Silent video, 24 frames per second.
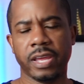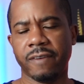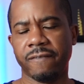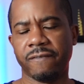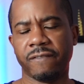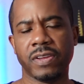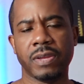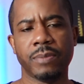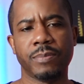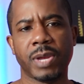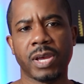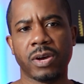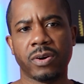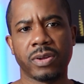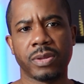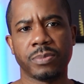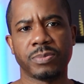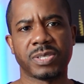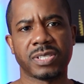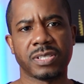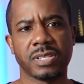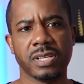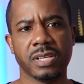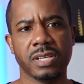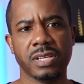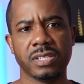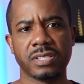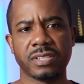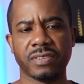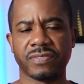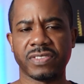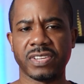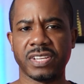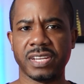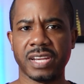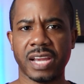female MCs
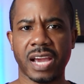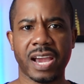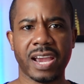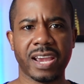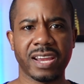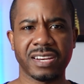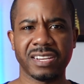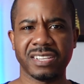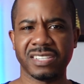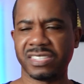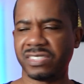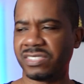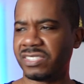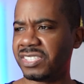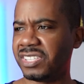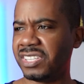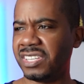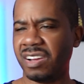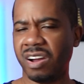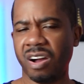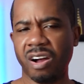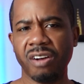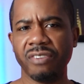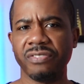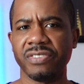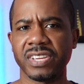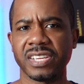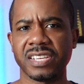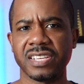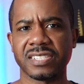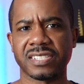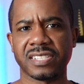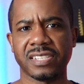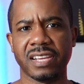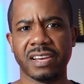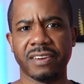of the 90s. She often
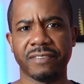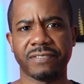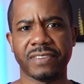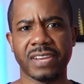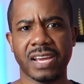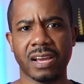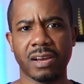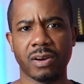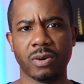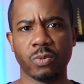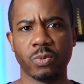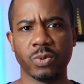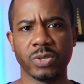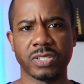gets left out.